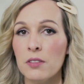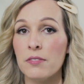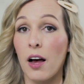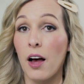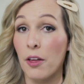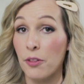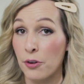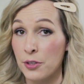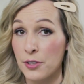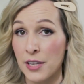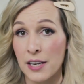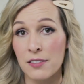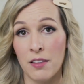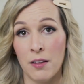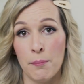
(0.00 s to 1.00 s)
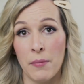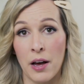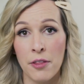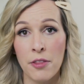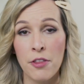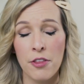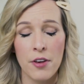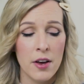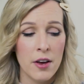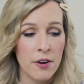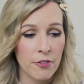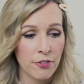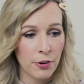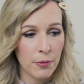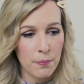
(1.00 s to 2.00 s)
of other days of the month,
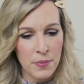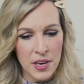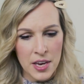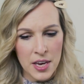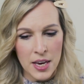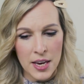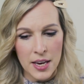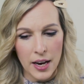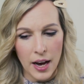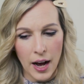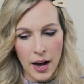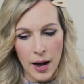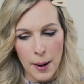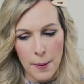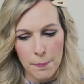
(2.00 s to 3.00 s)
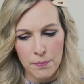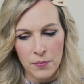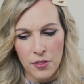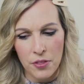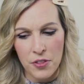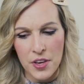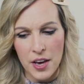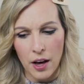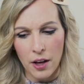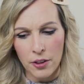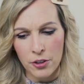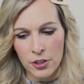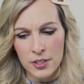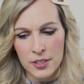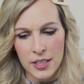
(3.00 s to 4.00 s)
for me, the
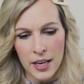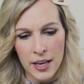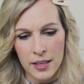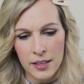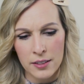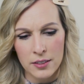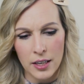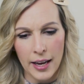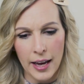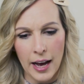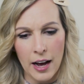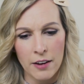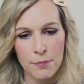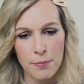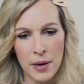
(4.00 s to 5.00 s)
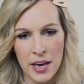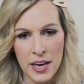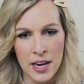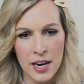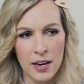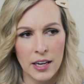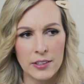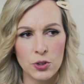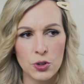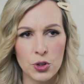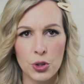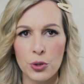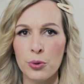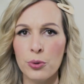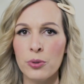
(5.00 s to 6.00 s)
other days that I have pain, I
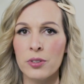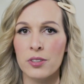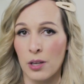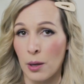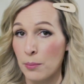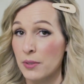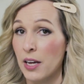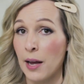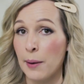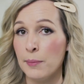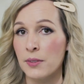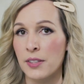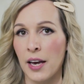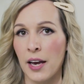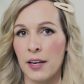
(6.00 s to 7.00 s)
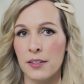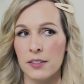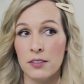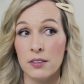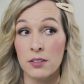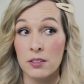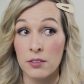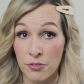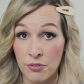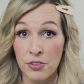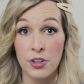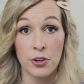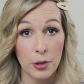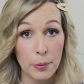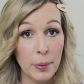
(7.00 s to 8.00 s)
do sometimes get
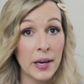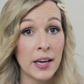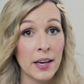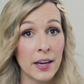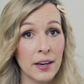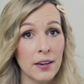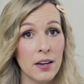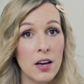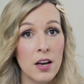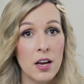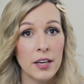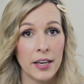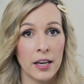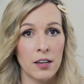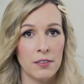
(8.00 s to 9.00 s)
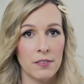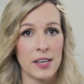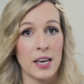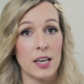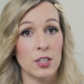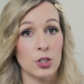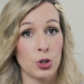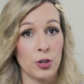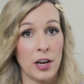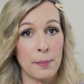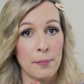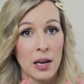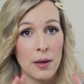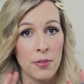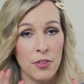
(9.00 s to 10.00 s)
severe pain kind of like during
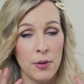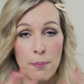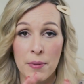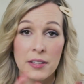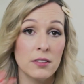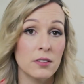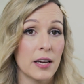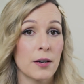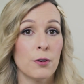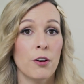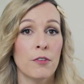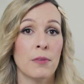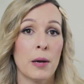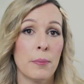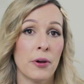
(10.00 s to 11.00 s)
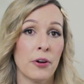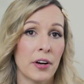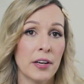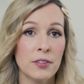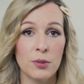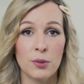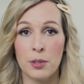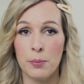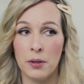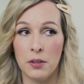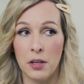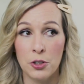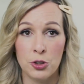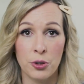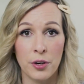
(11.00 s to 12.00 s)
the mid-cycle of my period. So
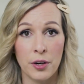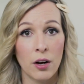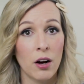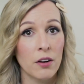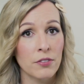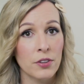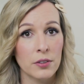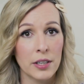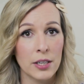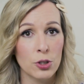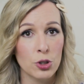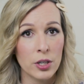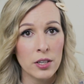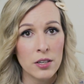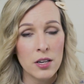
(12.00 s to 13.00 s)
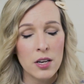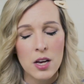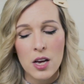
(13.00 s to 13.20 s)
typically during ovulation.